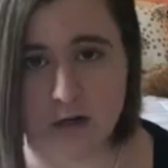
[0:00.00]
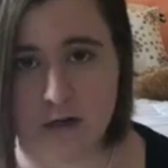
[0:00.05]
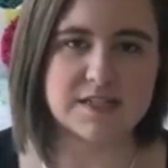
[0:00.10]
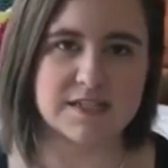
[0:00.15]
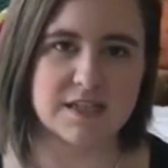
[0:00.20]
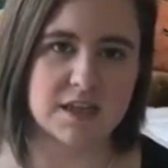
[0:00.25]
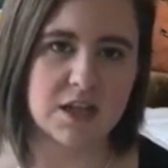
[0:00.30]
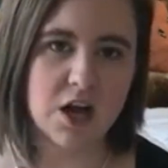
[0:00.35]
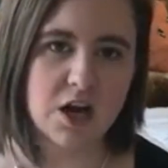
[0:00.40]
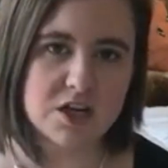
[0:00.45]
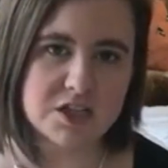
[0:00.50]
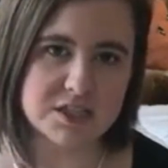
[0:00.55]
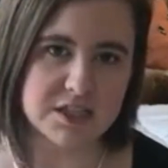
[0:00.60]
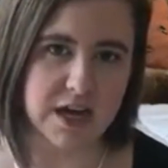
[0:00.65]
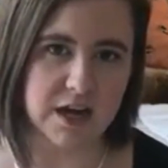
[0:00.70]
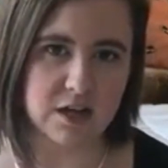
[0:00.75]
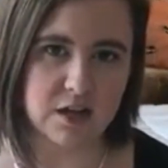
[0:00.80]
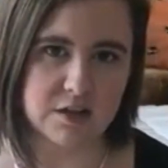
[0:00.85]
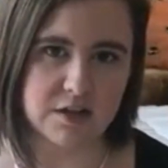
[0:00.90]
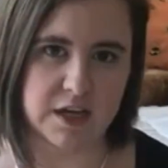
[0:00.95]
The Salar
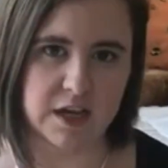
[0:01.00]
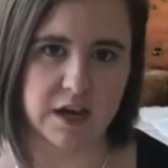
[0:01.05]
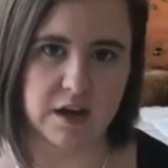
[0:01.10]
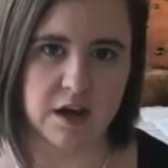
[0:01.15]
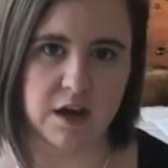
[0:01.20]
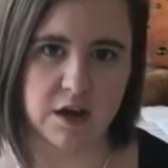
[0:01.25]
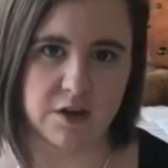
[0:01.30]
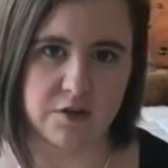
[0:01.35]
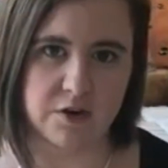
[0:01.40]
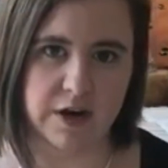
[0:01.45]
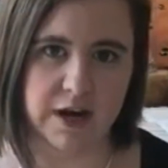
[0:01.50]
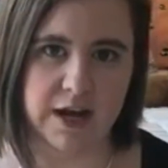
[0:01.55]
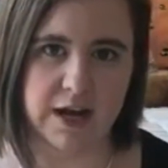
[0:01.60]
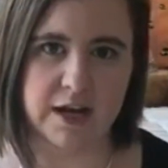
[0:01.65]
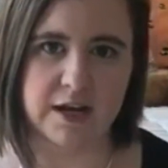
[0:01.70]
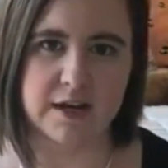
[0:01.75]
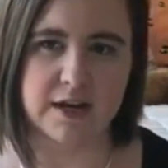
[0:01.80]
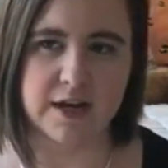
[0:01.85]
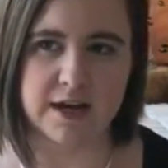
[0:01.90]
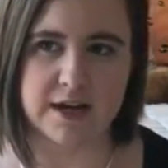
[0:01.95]
style, on the other
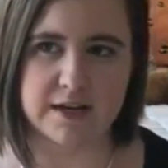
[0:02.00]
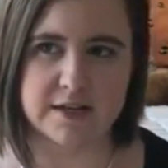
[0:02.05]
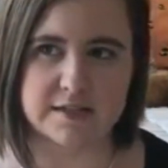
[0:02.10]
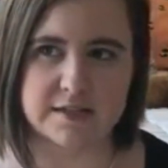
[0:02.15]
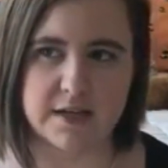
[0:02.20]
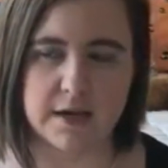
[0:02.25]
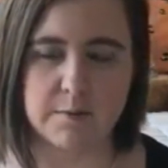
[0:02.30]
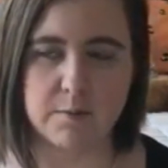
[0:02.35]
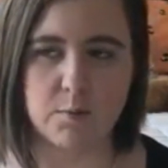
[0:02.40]
hand, has